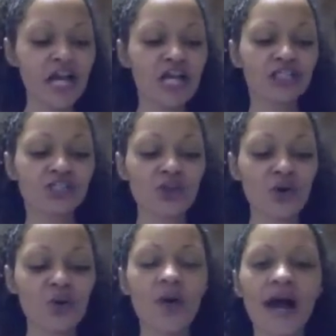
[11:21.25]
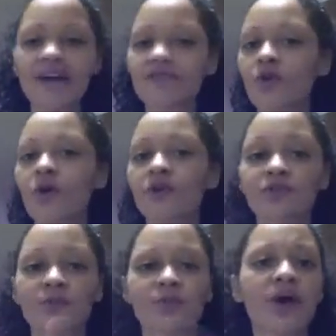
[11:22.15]
So I've gone
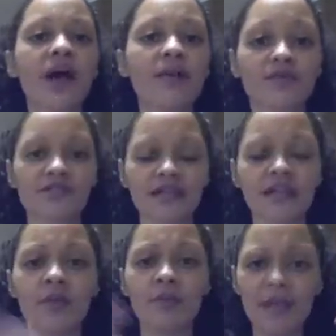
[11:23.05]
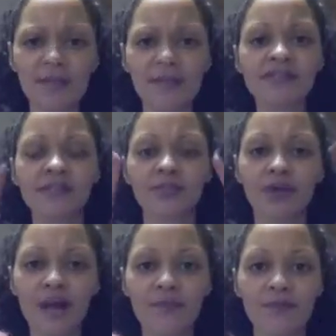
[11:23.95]
through primers thinking, well, maybe it's the
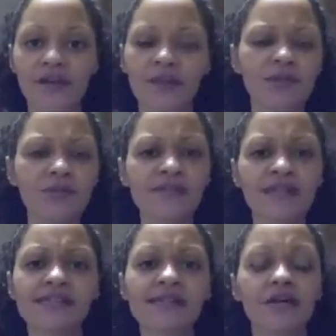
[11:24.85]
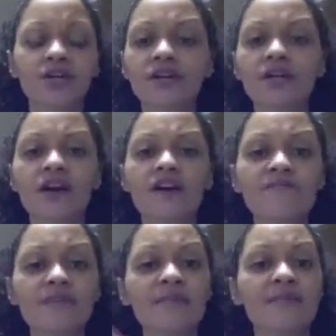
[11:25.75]
primer that I'm using. It's not good enough.
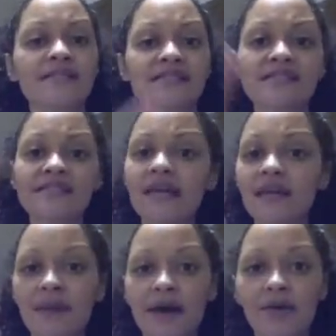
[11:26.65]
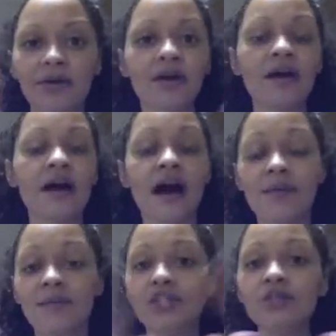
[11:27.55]
Maybe it's the setting powder. I
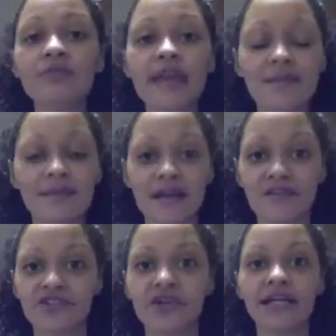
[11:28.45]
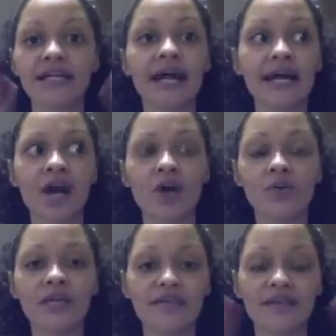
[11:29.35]
mean, you name it. I've tried it. I
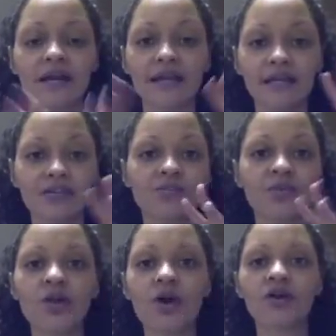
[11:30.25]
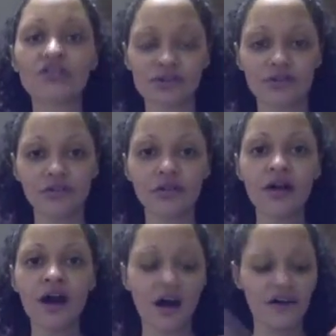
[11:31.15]
own it. I've got like a small arsenal
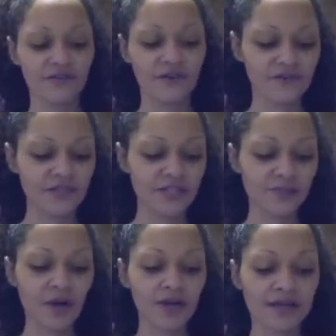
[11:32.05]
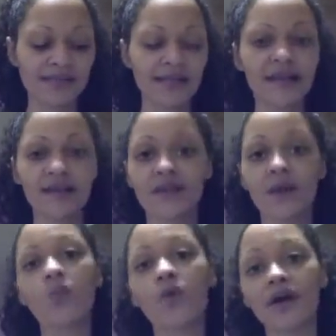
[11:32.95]
of these products, thinking
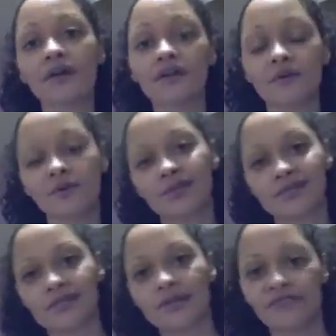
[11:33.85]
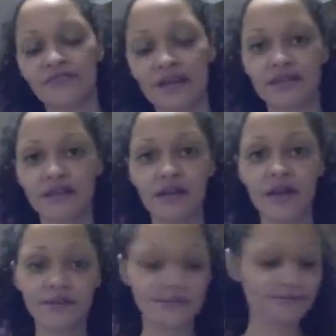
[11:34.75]
that one was affecting the
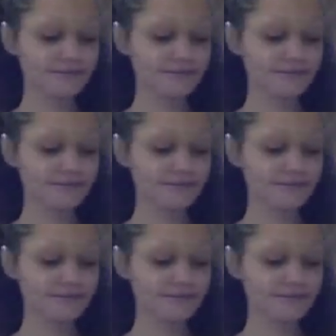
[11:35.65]
other.